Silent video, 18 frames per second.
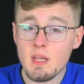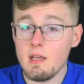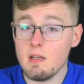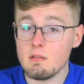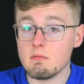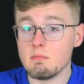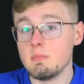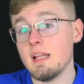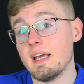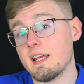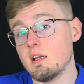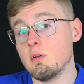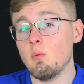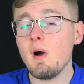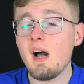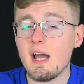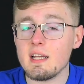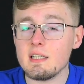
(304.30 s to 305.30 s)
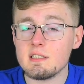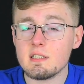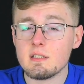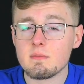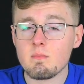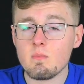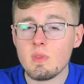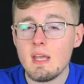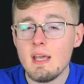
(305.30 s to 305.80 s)
in black and white,
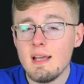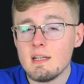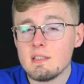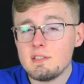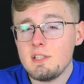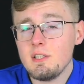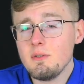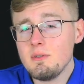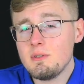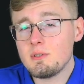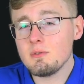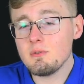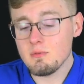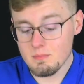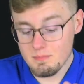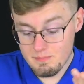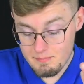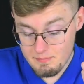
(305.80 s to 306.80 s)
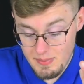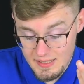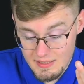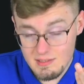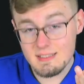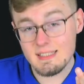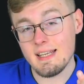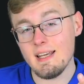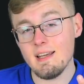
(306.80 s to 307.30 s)
due to
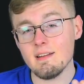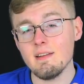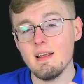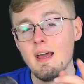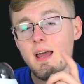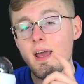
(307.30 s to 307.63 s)
built-in